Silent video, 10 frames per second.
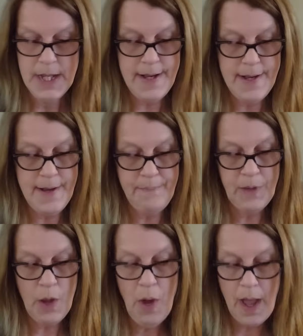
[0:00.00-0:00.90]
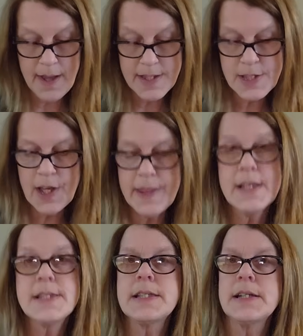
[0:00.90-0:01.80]
Well, I saw
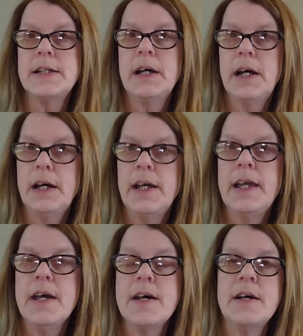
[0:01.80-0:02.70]
this on